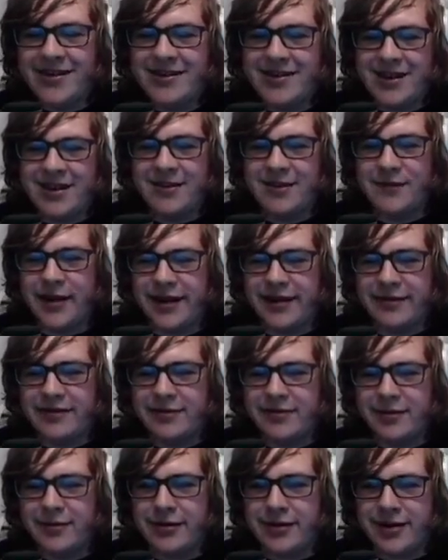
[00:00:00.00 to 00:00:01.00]
That's fine. It's
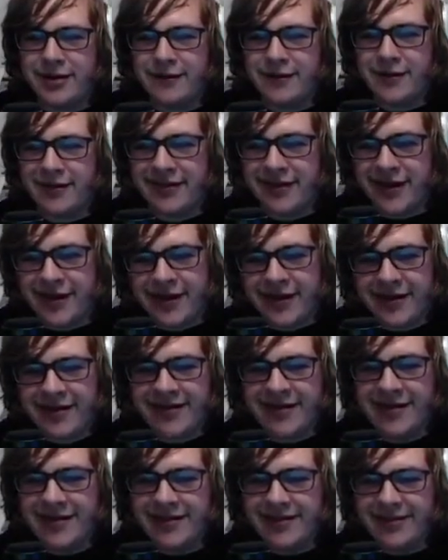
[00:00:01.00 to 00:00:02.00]
gonna leave me like a few
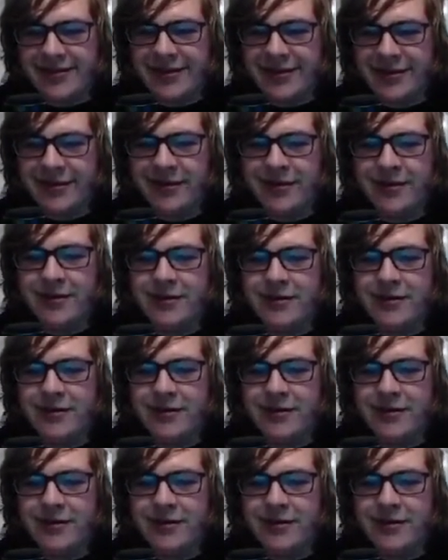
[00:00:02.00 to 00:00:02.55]
seconds. No big deal.